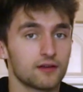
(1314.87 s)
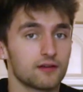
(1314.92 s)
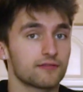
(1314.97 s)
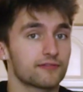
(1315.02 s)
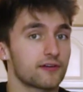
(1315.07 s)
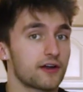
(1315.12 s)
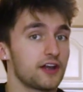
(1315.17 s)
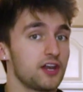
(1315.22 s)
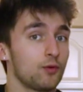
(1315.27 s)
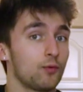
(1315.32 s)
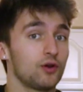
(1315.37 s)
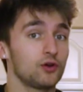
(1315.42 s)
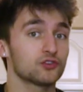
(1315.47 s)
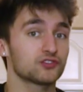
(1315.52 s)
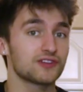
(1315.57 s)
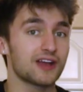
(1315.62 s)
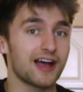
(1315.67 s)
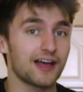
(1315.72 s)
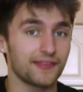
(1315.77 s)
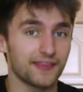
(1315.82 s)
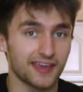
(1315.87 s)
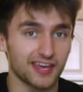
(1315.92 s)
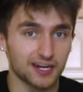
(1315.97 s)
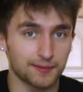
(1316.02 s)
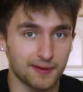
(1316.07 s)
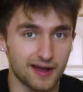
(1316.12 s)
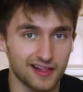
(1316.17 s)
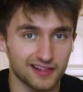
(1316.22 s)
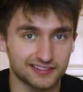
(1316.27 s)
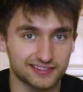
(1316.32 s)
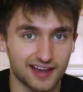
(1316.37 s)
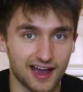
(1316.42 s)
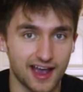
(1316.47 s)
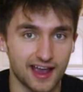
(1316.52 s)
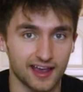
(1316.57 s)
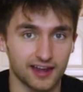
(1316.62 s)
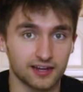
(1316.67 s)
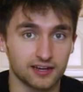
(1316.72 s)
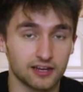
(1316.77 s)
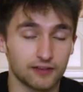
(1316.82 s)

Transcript: For anyone who's not in the anabolic diet,